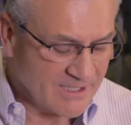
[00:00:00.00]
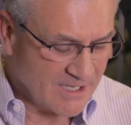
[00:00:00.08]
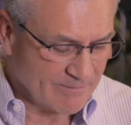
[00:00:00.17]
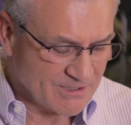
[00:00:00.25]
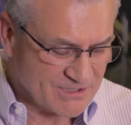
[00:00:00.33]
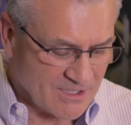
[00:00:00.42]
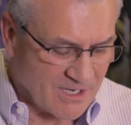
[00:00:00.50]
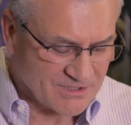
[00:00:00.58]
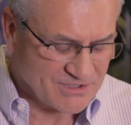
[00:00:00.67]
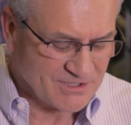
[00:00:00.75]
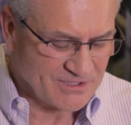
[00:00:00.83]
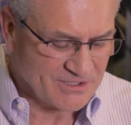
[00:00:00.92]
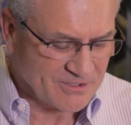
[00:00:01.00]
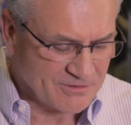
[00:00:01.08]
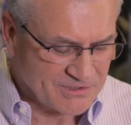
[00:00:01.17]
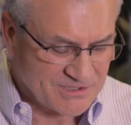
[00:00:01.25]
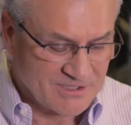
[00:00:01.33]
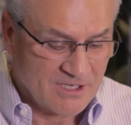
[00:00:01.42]
inhibits oxygen
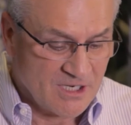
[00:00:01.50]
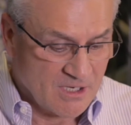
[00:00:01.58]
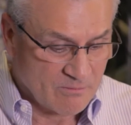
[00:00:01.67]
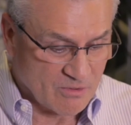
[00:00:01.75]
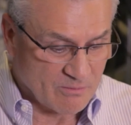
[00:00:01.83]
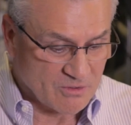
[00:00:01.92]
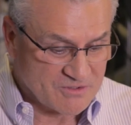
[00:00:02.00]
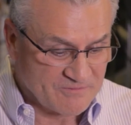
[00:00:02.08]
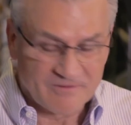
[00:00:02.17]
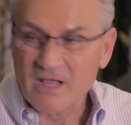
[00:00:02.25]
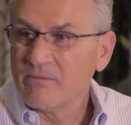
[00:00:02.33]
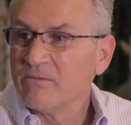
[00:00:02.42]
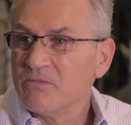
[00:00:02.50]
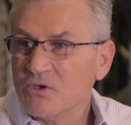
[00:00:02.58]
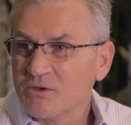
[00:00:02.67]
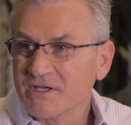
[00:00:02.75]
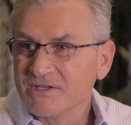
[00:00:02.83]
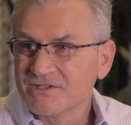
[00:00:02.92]
use, promotes phlegm and
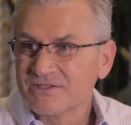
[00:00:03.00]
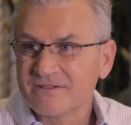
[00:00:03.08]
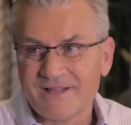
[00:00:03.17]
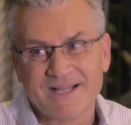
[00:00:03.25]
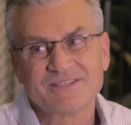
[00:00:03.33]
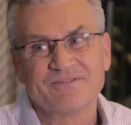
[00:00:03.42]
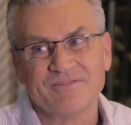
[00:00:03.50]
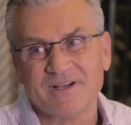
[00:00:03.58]
mucus, that's